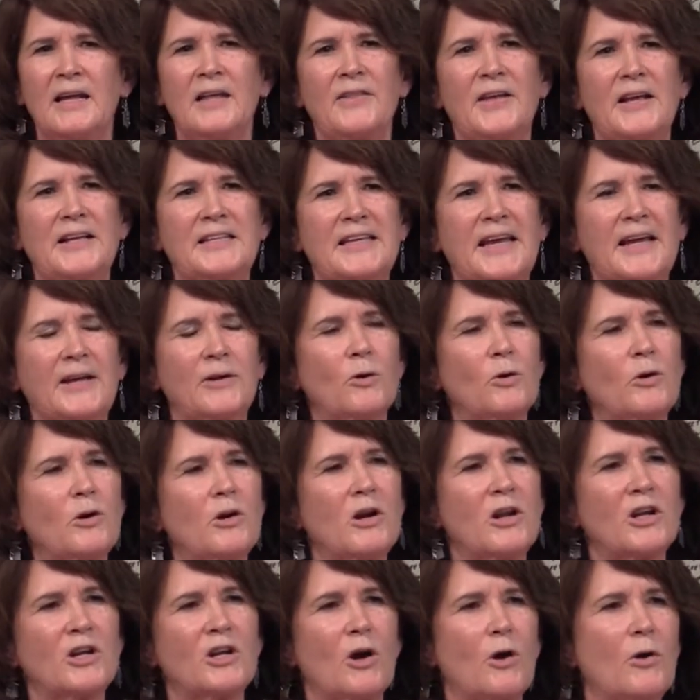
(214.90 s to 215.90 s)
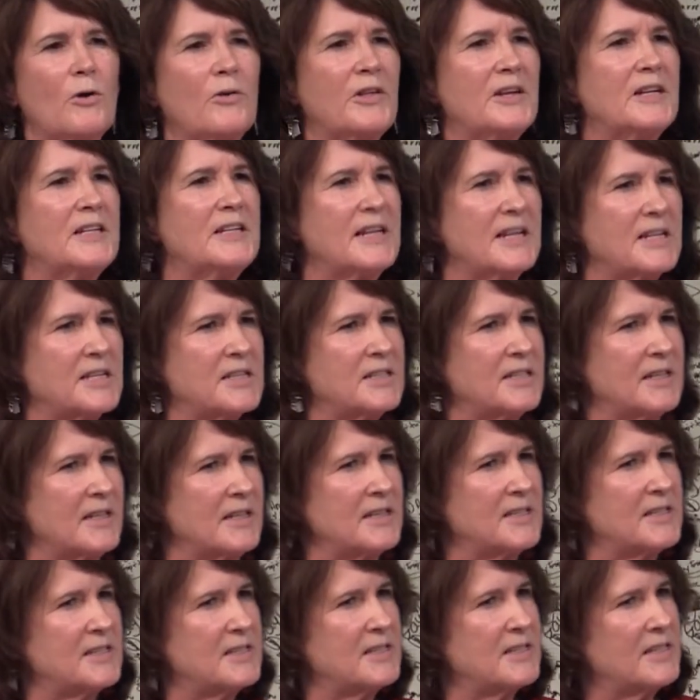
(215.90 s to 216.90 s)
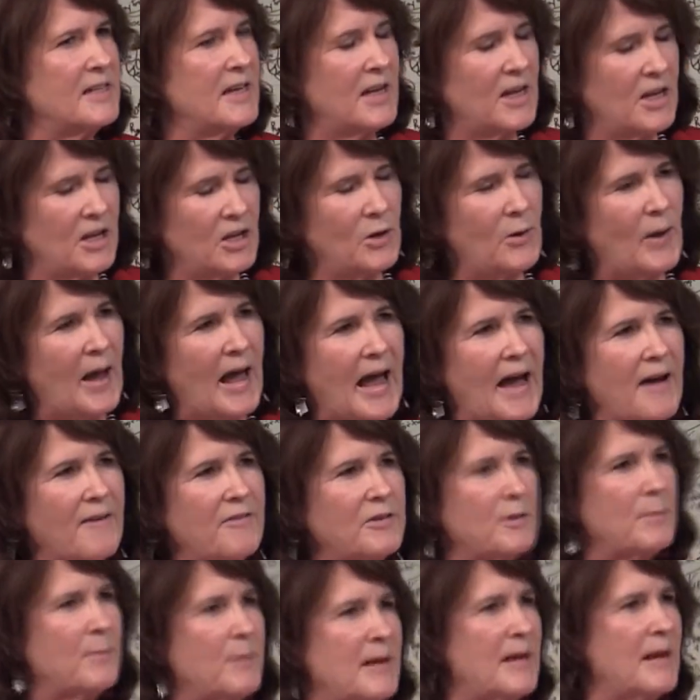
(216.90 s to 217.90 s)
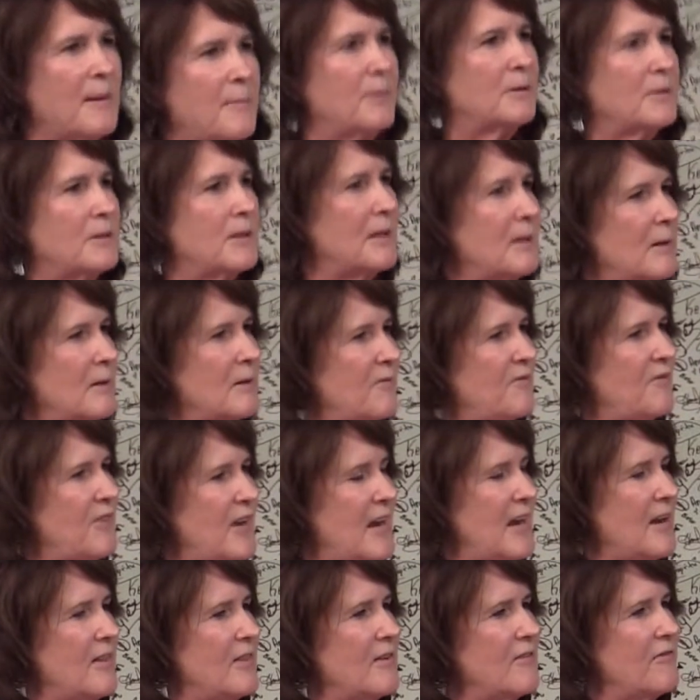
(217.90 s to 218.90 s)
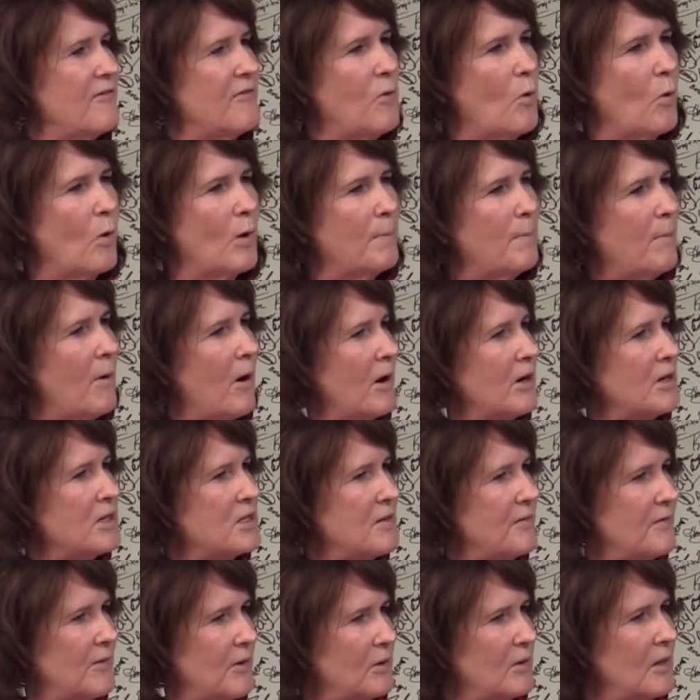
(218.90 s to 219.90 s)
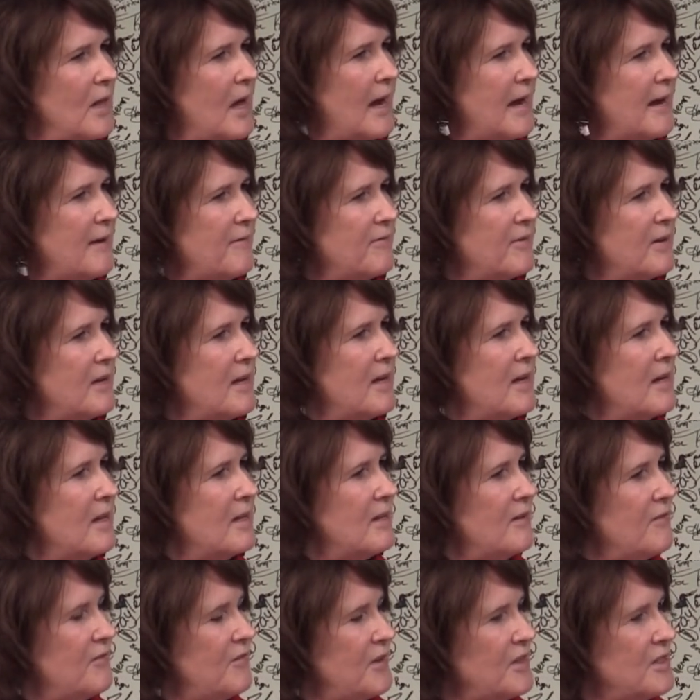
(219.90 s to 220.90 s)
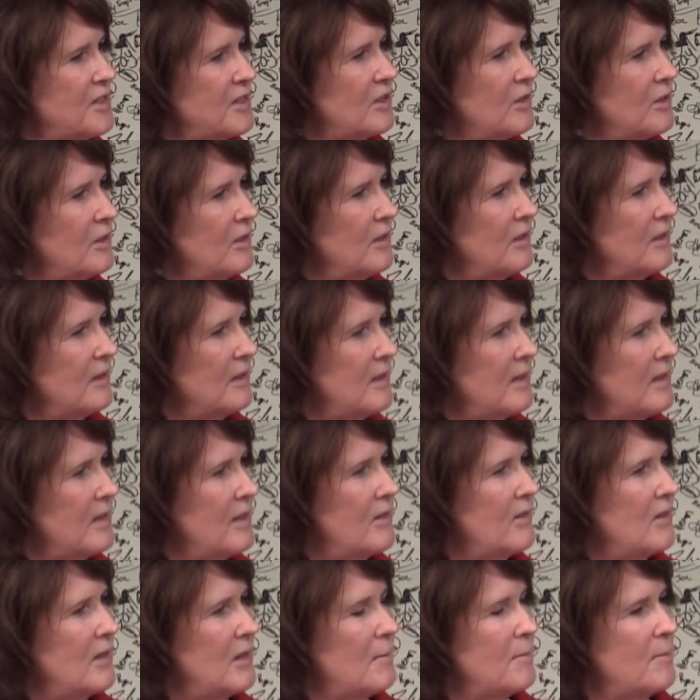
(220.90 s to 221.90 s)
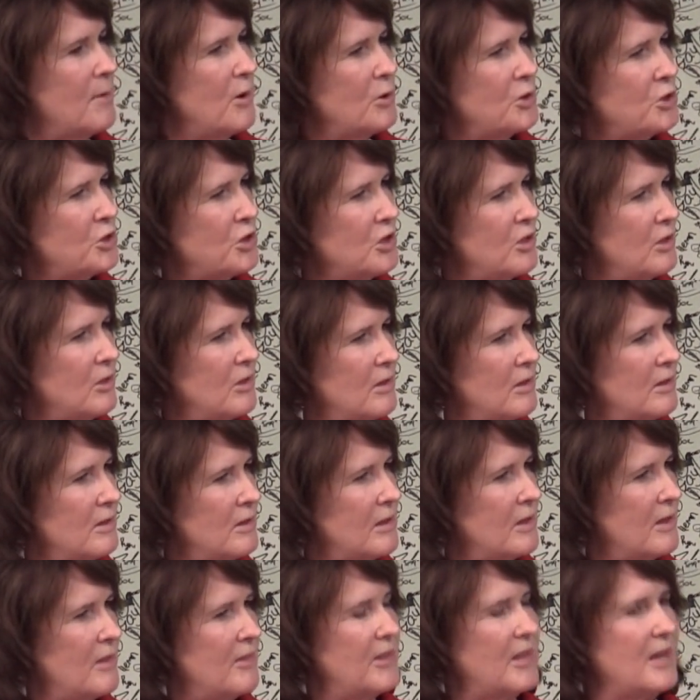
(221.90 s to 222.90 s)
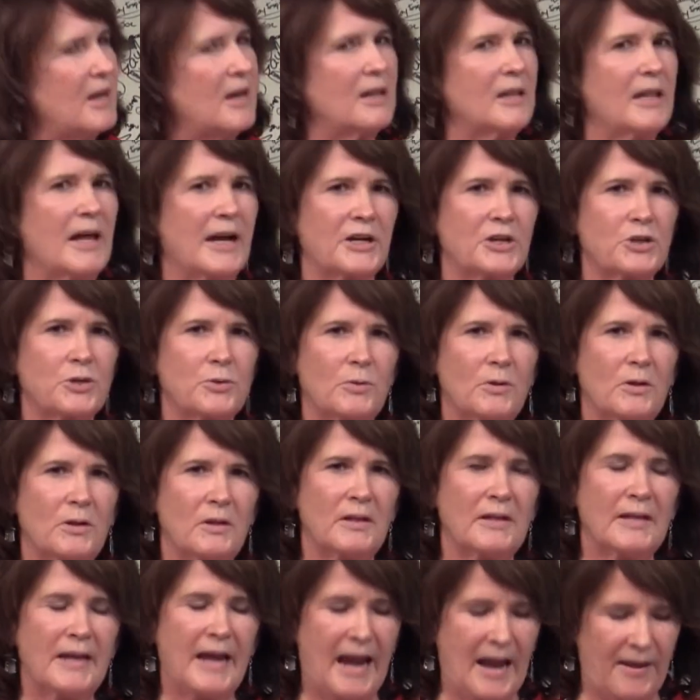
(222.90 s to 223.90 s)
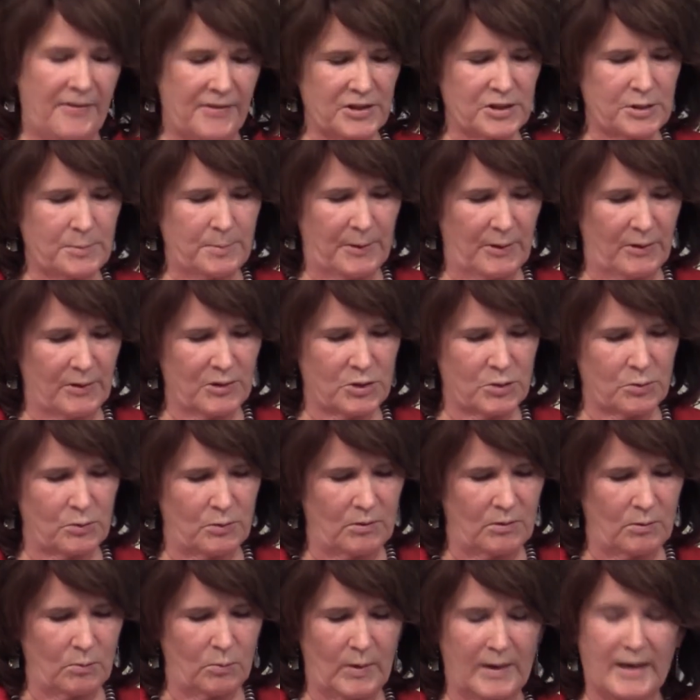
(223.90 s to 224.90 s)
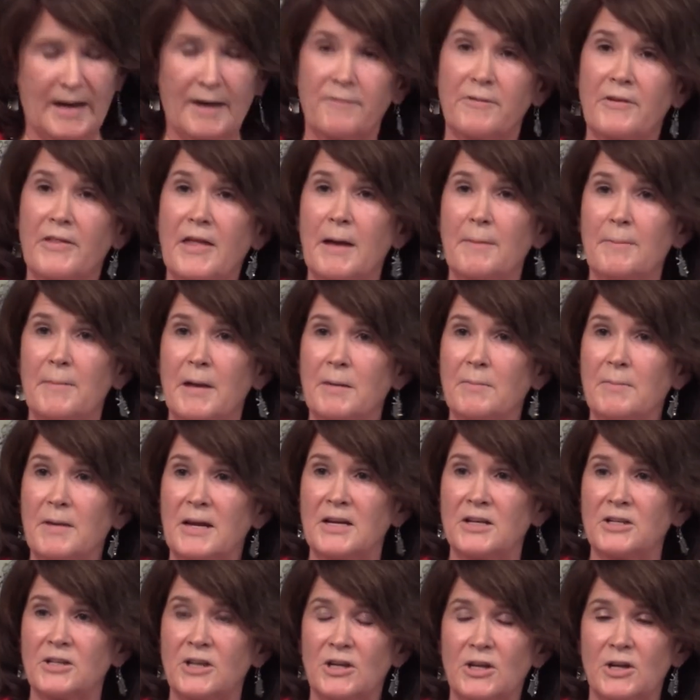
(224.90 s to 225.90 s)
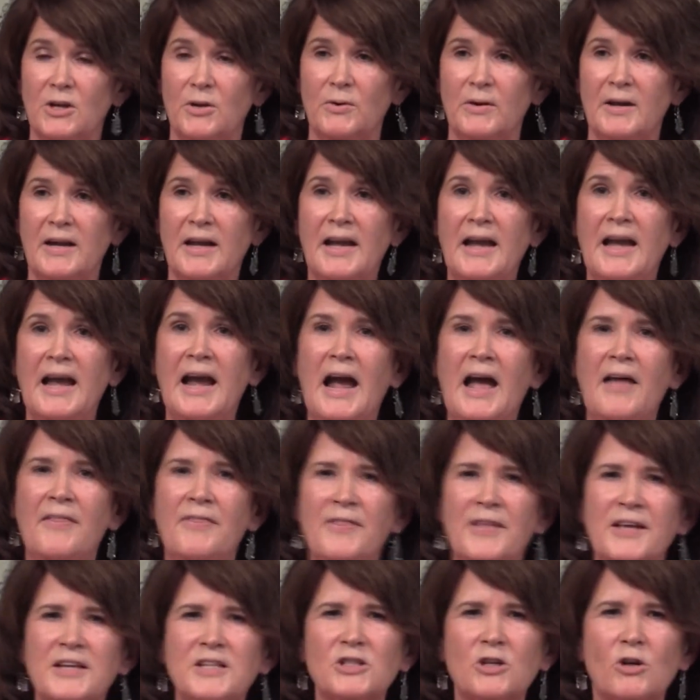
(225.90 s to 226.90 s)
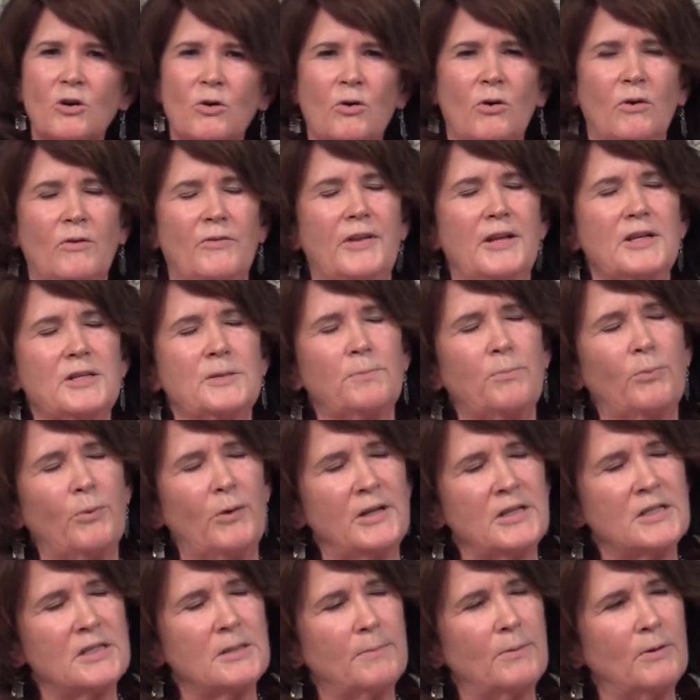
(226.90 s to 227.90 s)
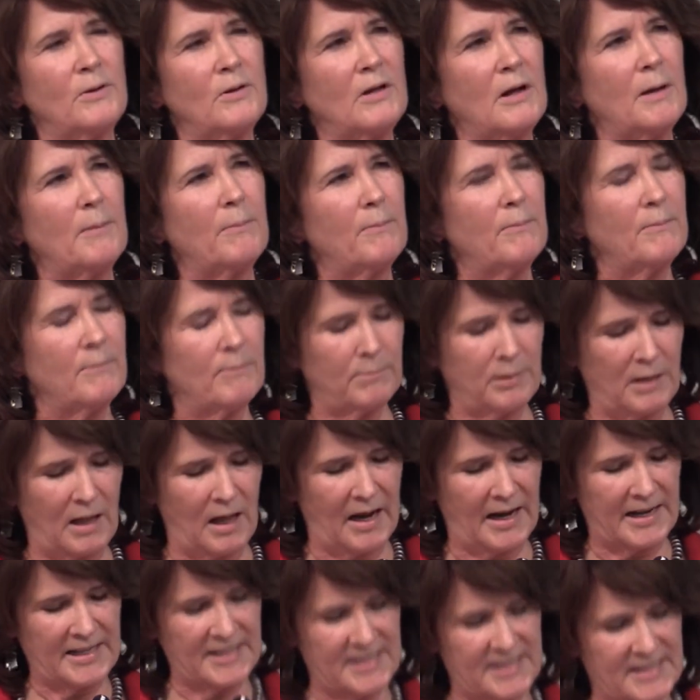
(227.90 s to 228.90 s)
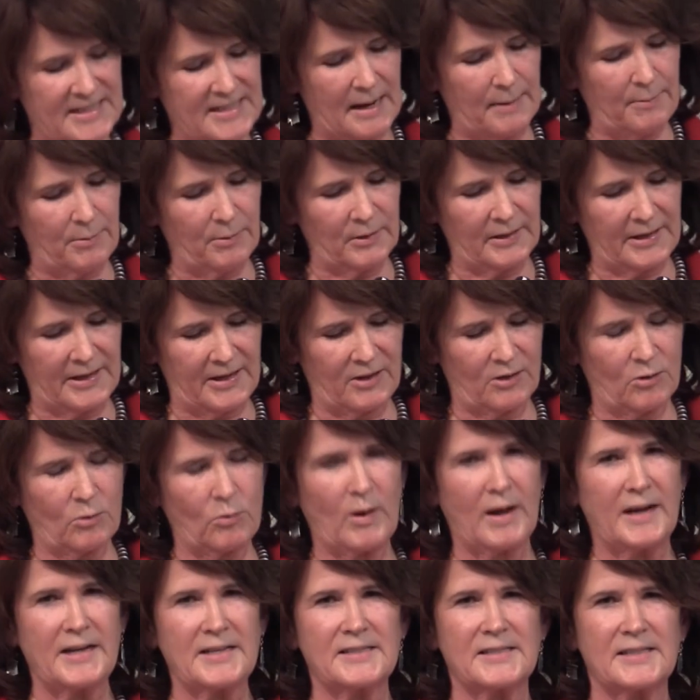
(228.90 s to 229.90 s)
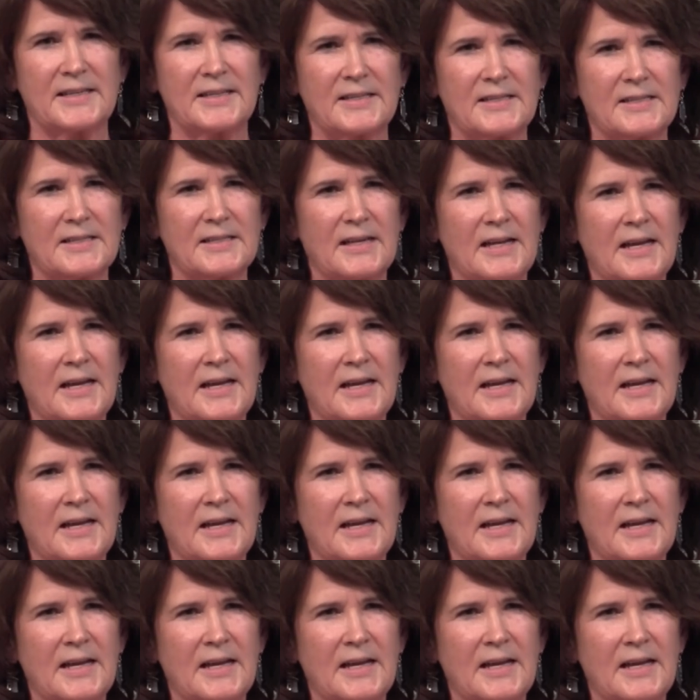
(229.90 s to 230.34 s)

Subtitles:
They say in order to go the distance, you have to be able to feed the four parts of your life: the physical, the emotional, the intellectual, and the spiritual, whatever that may mean to you. And this principle applies double in a crisis.